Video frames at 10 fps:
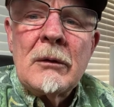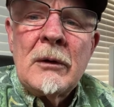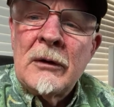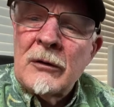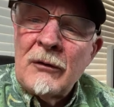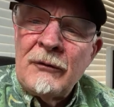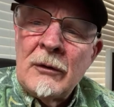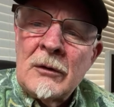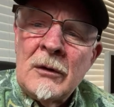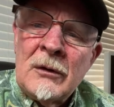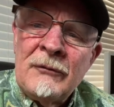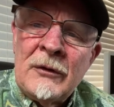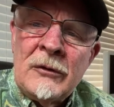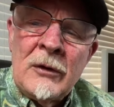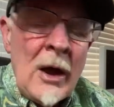vehicle
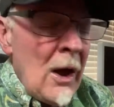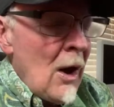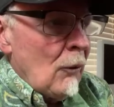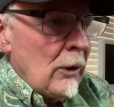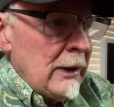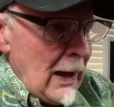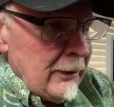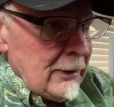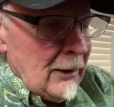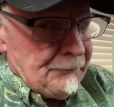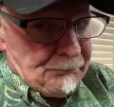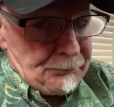conventions. Well, yeah, now,